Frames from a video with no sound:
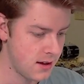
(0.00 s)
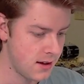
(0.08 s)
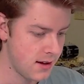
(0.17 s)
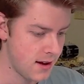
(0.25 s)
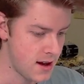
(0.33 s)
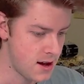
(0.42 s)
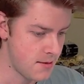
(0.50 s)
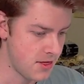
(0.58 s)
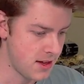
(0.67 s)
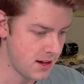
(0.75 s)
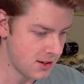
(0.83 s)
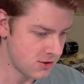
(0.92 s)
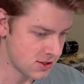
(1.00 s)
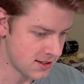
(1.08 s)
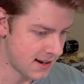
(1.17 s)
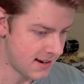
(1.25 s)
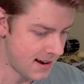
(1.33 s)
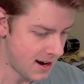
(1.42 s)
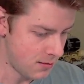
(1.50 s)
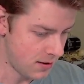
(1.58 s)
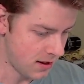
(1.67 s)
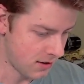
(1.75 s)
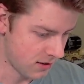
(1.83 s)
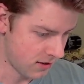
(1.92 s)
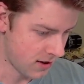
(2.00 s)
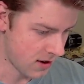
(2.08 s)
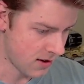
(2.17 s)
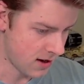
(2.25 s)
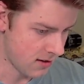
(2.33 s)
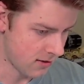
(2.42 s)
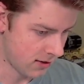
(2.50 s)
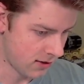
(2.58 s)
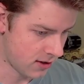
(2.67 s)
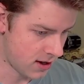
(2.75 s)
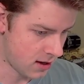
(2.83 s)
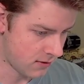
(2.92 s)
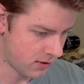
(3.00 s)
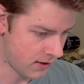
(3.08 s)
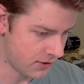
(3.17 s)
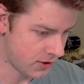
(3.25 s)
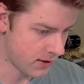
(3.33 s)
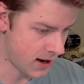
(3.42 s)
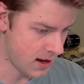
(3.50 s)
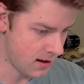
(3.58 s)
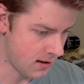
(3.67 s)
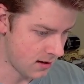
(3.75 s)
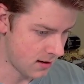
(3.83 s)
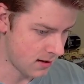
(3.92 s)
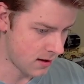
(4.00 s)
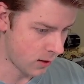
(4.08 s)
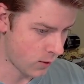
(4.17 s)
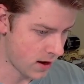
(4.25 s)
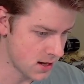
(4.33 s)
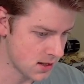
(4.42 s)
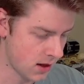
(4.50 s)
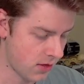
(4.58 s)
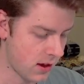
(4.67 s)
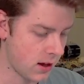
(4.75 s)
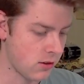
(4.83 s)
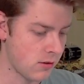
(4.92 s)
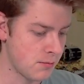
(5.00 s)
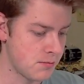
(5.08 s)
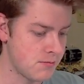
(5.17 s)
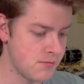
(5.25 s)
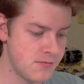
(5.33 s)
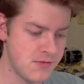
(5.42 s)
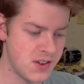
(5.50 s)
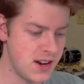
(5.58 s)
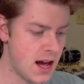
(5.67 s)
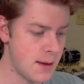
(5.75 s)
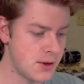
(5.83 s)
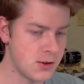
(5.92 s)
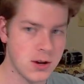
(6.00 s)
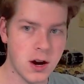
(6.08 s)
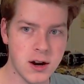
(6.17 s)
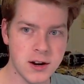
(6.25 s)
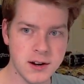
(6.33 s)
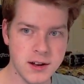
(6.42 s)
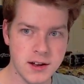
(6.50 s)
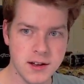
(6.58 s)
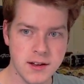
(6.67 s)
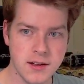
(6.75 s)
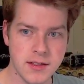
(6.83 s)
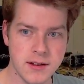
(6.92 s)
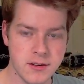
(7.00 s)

I think it just got a 9 because the centering is a little off left to right. Otherwise, I think it's a phenomenal card. There's